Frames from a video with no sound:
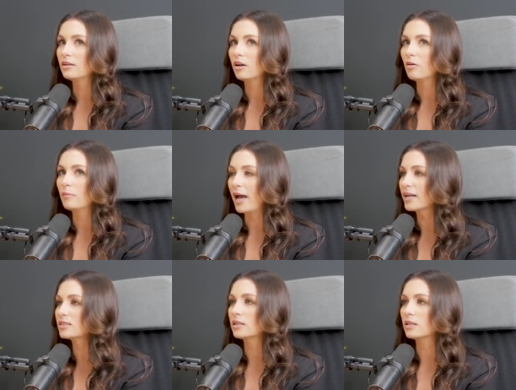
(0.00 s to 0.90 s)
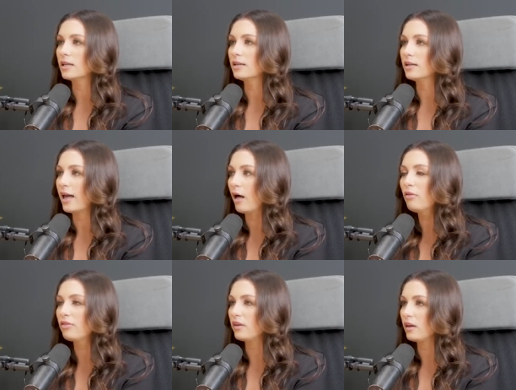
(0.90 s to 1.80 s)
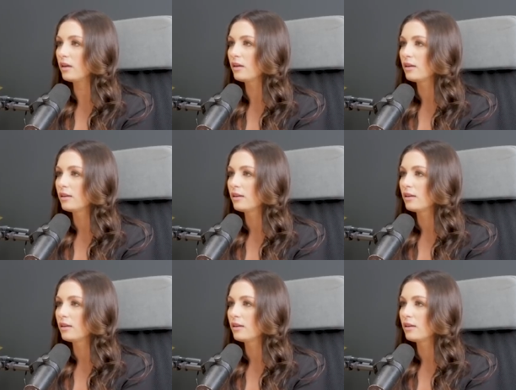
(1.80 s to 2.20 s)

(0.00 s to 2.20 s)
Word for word: you know, masculine and healthy.